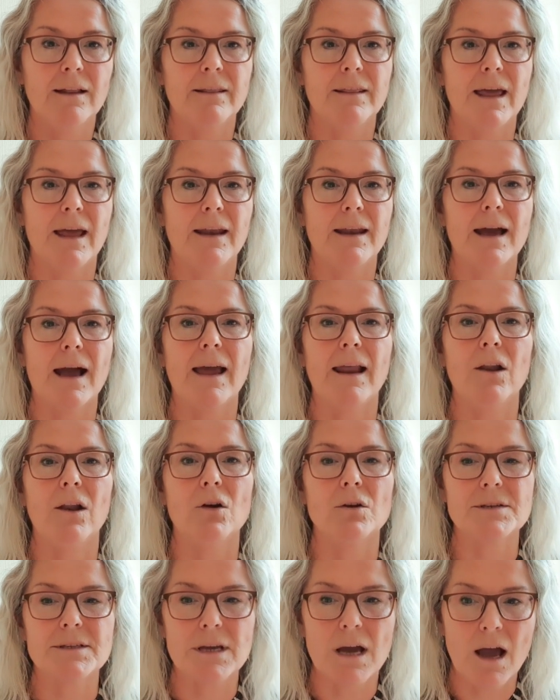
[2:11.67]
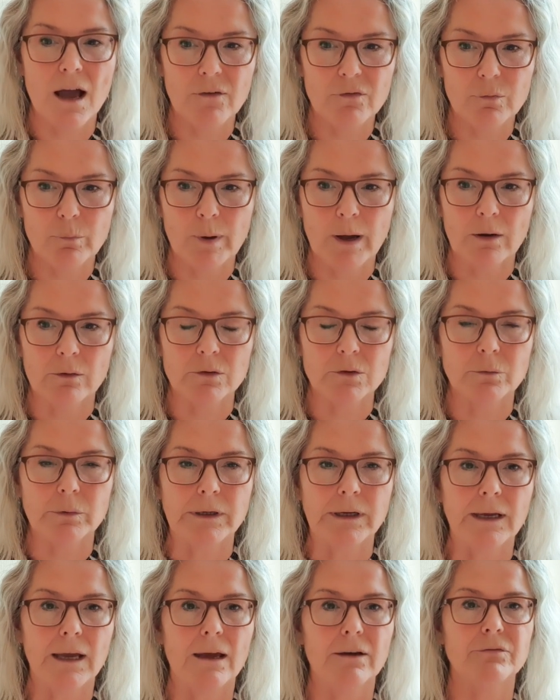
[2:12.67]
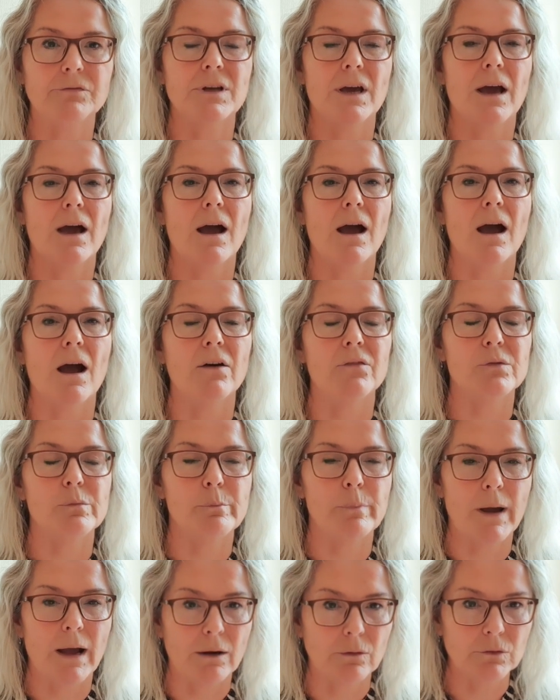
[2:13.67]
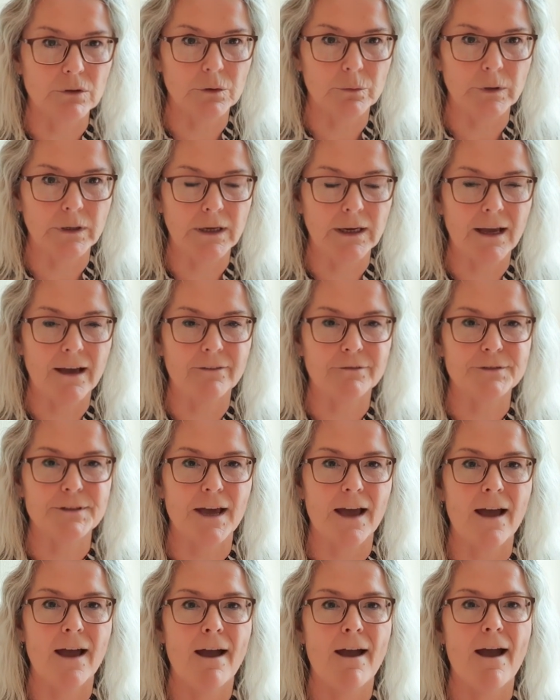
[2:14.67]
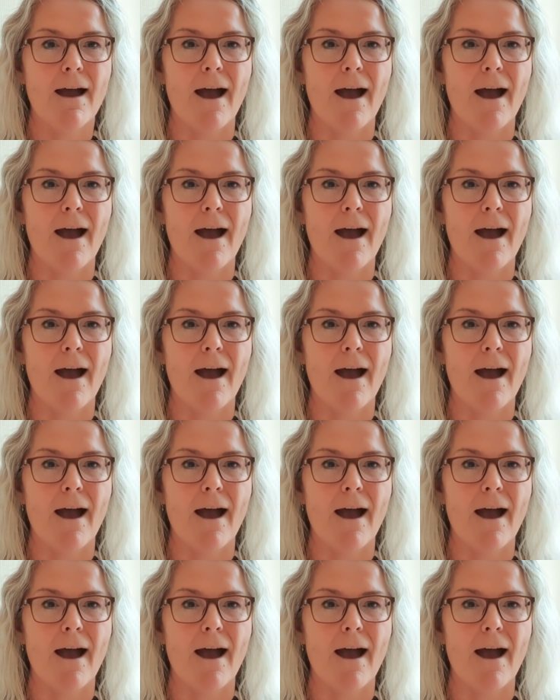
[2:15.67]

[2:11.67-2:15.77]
Then I lost 0.5 pounds the week after, 0.5 pounds the week after.